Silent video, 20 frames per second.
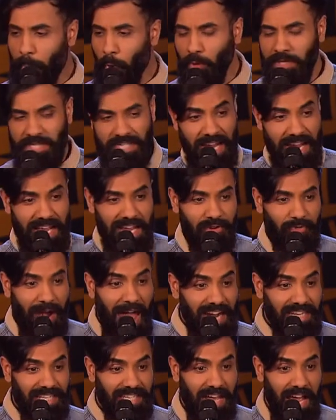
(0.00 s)
Paul. Seen your
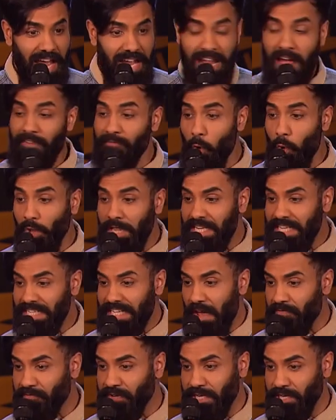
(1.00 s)
act. Love all the
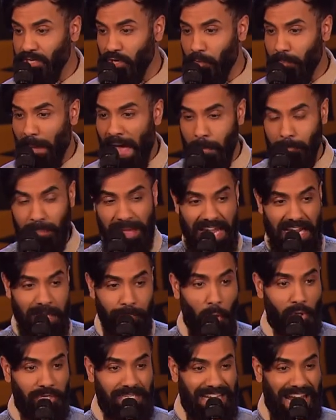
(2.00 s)
stuff you do about being
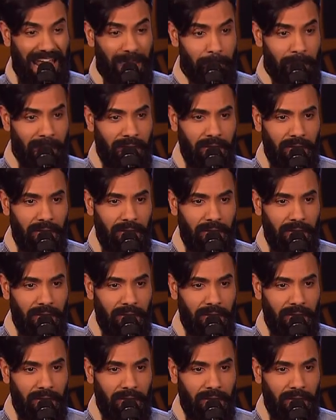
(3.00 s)
Muslim.